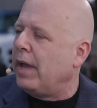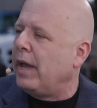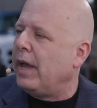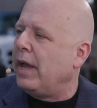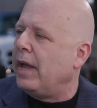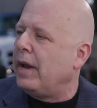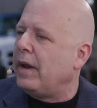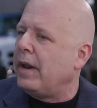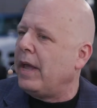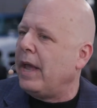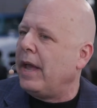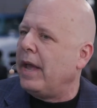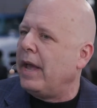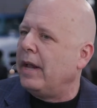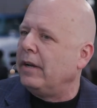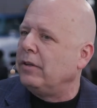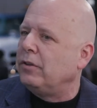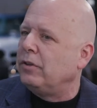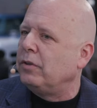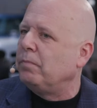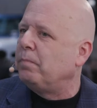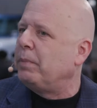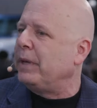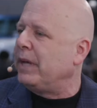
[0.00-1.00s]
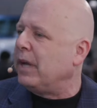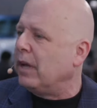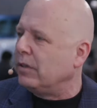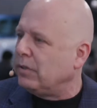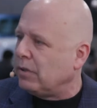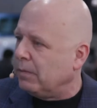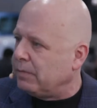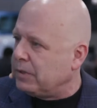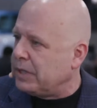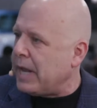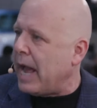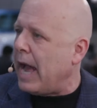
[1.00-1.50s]
and
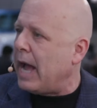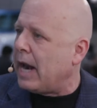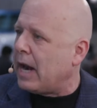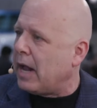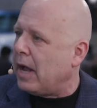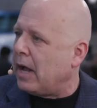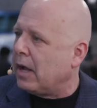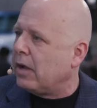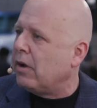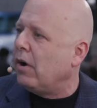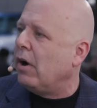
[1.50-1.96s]
because of data,